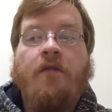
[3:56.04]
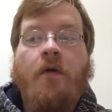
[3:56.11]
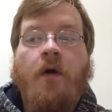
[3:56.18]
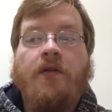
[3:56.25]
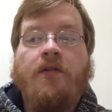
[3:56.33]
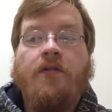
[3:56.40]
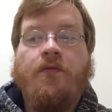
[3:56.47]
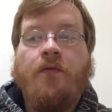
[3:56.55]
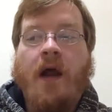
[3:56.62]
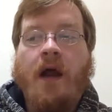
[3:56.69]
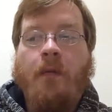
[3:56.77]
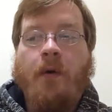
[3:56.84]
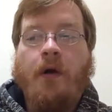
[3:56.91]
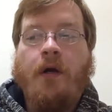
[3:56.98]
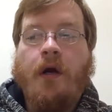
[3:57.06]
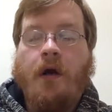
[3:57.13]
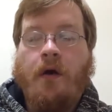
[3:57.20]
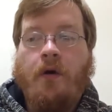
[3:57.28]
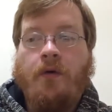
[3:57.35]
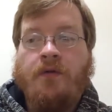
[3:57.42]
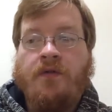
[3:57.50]
far as grammar
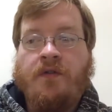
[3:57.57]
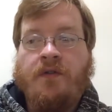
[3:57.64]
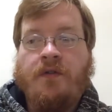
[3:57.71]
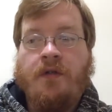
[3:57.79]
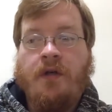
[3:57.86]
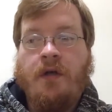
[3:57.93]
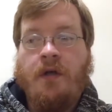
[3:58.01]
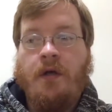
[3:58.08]
goes,